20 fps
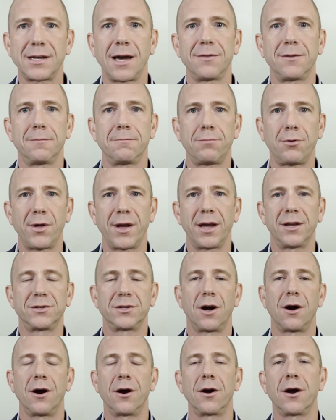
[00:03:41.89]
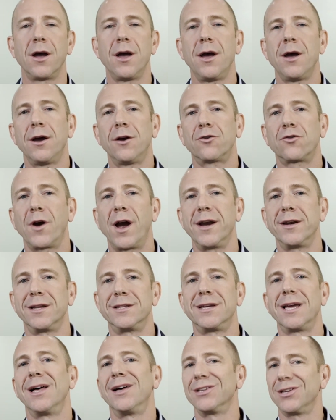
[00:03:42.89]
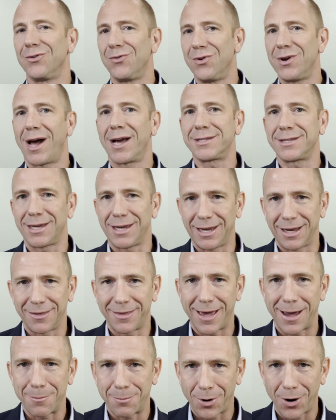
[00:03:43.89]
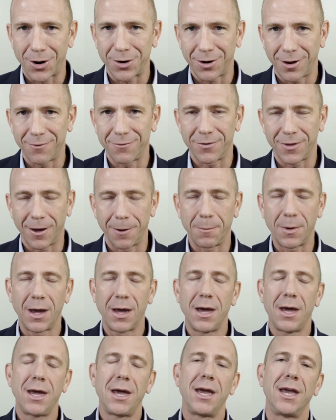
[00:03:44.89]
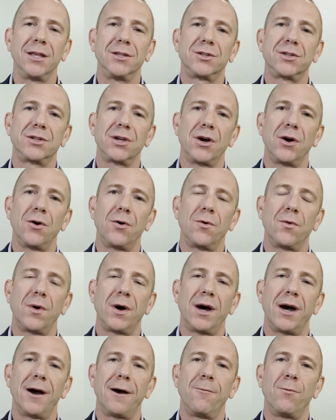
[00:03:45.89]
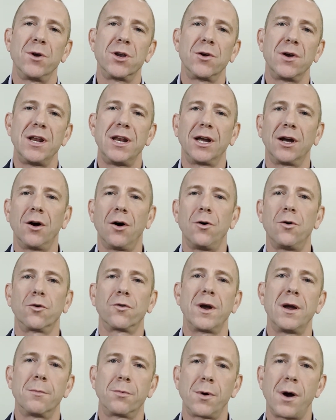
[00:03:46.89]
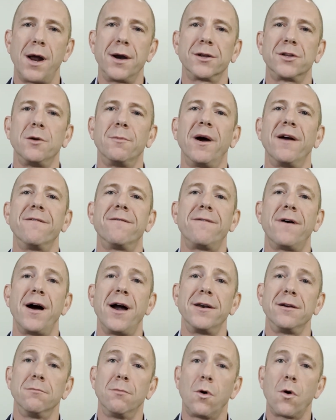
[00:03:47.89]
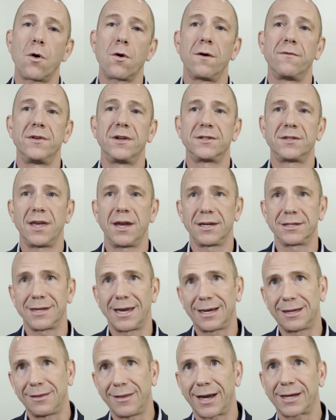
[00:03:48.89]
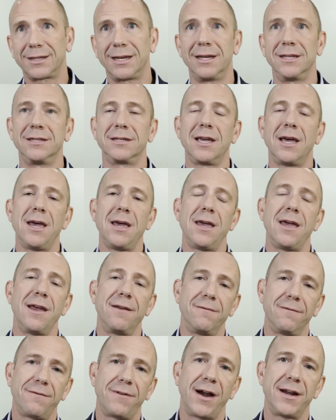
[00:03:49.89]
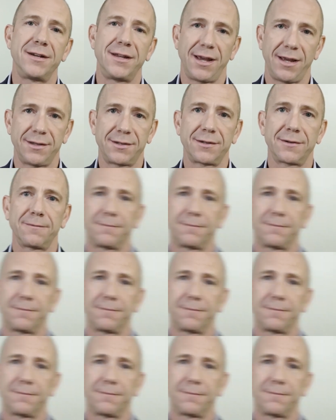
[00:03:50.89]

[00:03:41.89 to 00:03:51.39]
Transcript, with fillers: how the plants are trying to tell you not to eat that part of them. And so when you're eating a whole grain product, you might find more of these things like lectins and phytates.